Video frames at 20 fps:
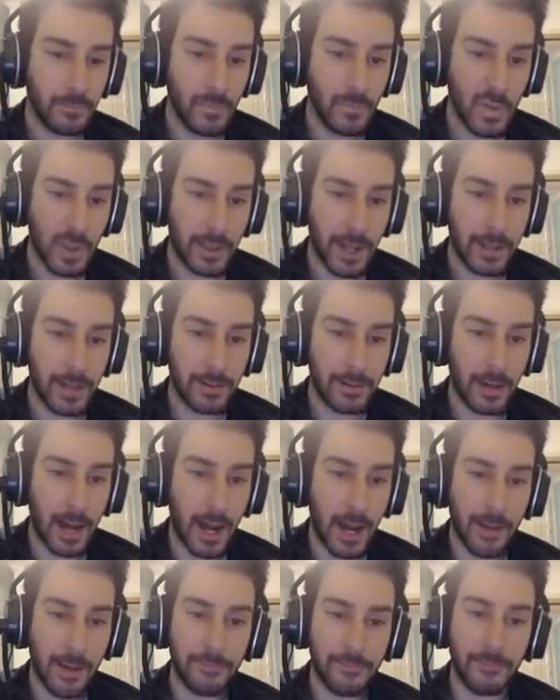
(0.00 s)
Again,
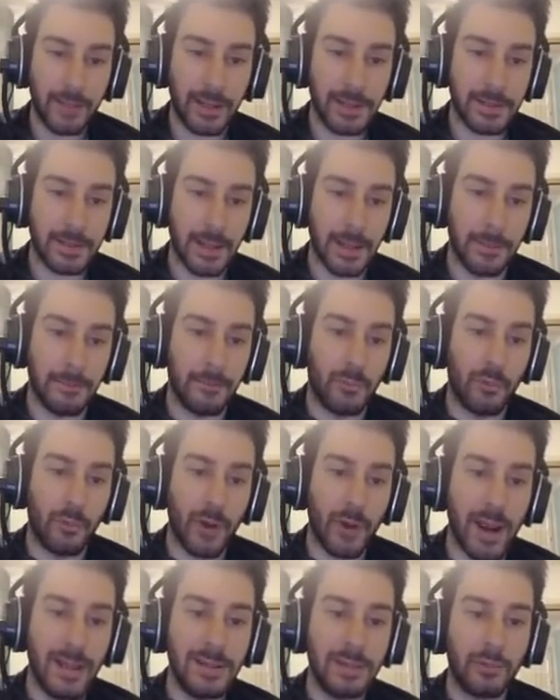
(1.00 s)
like I said,
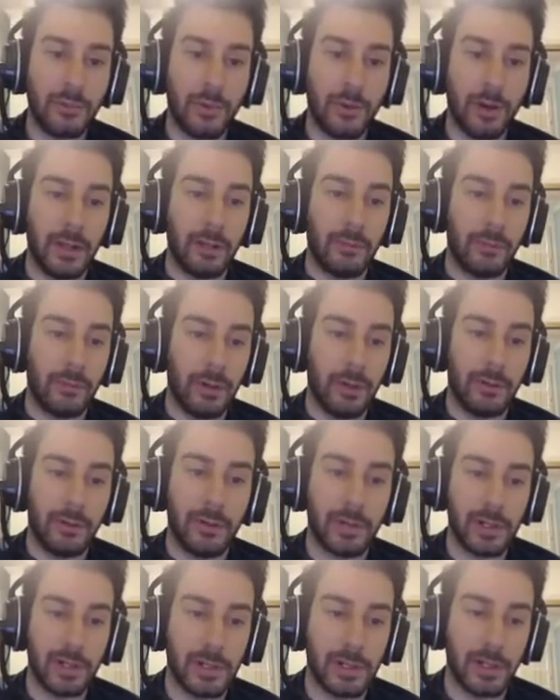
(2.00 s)
raids is really
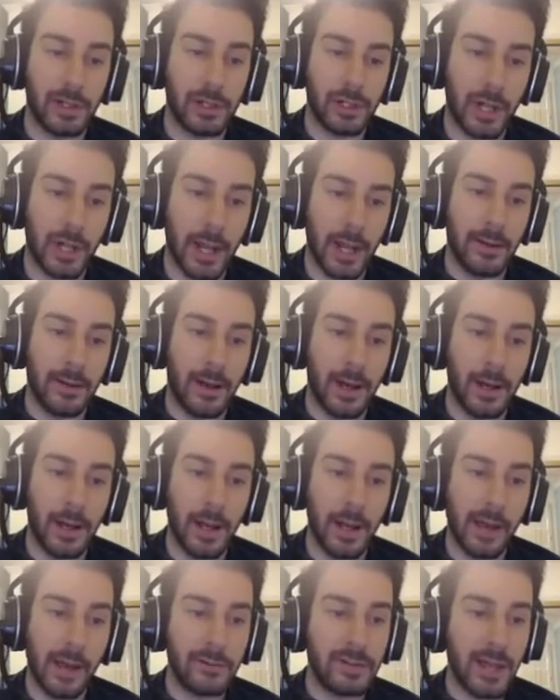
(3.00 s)
where she's going to shine.
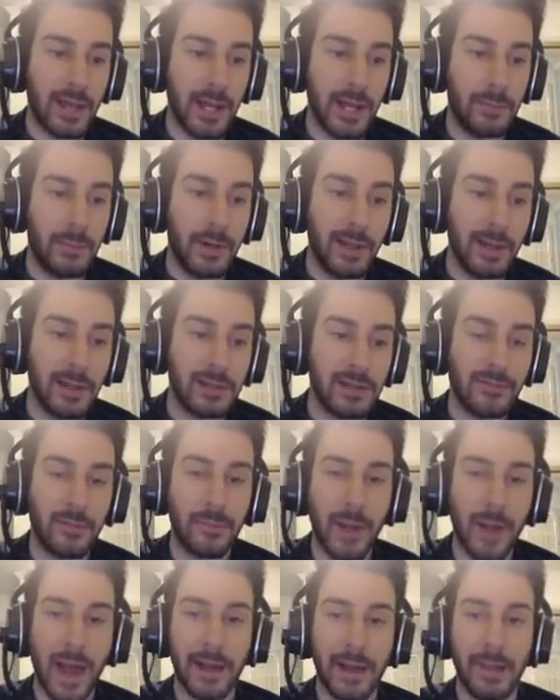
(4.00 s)
I was kind of predicting this
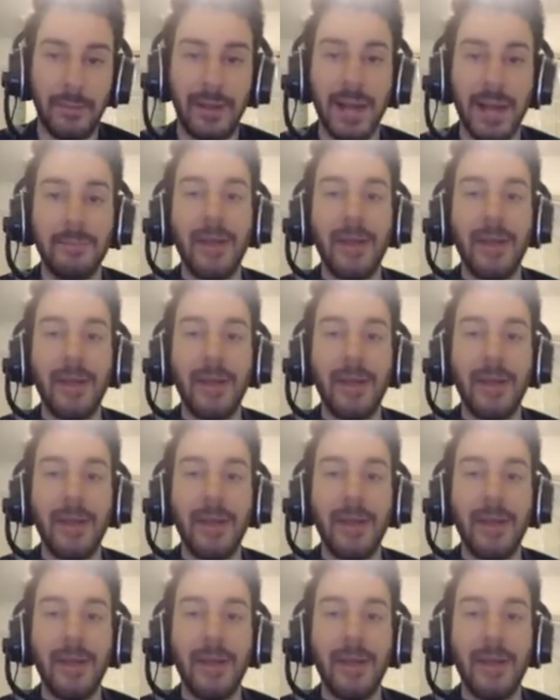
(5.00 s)
from Patia, but again,